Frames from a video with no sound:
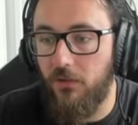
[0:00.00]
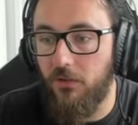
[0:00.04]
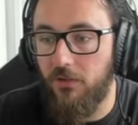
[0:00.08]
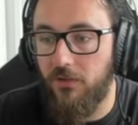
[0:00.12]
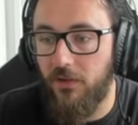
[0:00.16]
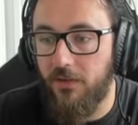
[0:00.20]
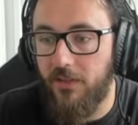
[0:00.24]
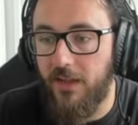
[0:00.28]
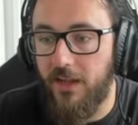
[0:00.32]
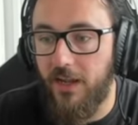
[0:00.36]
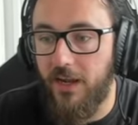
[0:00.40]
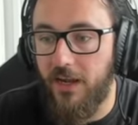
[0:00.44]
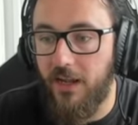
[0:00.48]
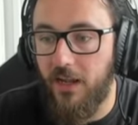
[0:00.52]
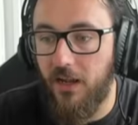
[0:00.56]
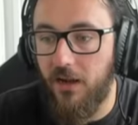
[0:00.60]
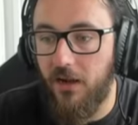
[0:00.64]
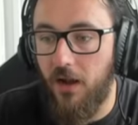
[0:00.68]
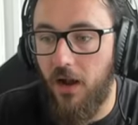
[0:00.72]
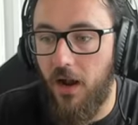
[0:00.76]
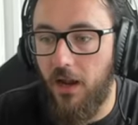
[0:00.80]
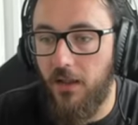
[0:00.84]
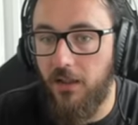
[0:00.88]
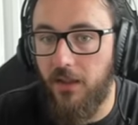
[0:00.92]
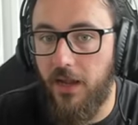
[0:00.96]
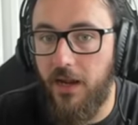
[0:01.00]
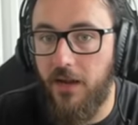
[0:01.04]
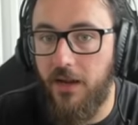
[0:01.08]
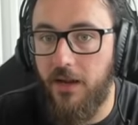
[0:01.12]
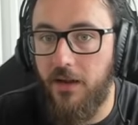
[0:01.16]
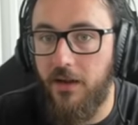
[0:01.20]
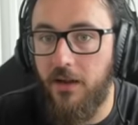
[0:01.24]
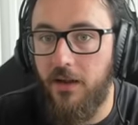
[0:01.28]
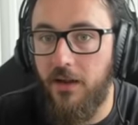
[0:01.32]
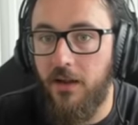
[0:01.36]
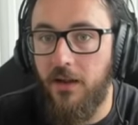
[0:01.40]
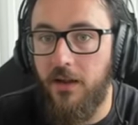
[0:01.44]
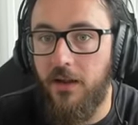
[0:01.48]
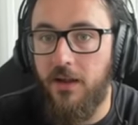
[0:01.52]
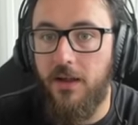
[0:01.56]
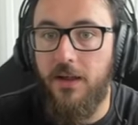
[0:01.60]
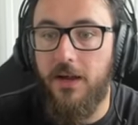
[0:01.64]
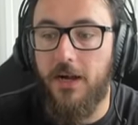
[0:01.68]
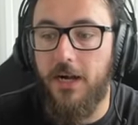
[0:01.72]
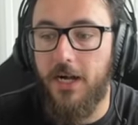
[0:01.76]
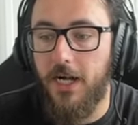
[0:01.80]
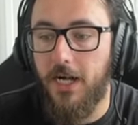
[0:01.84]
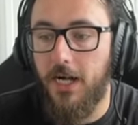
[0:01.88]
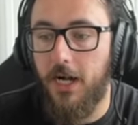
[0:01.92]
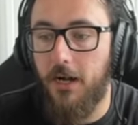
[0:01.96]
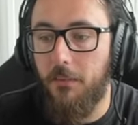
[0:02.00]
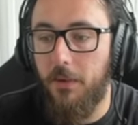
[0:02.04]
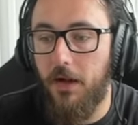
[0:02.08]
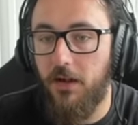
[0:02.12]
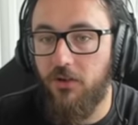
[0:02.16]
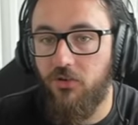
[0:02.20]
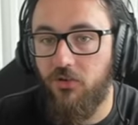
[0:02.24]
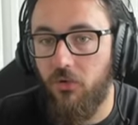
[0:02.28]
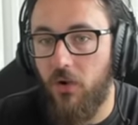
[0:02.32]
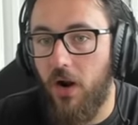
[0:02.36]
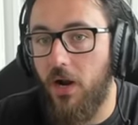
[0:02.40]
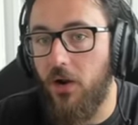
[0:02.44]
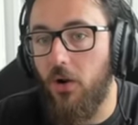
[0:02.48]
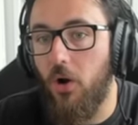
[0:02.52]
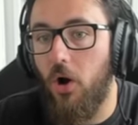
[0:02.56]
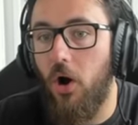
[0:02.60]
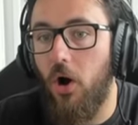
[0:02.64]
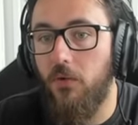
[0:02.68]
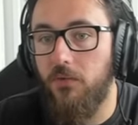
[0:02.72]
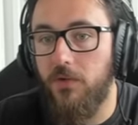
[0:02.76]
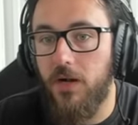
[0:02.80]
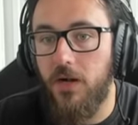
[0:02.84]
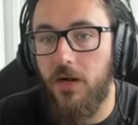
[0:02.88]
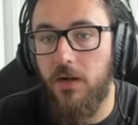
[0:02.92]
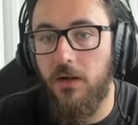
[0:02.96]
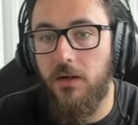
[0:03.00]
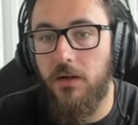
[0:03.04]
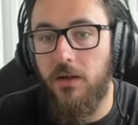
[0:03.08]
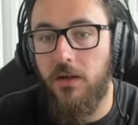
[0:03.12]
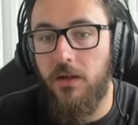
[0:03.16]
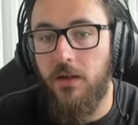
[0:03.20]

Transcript: Looks like they're getting annihilated. Um, I try to hover.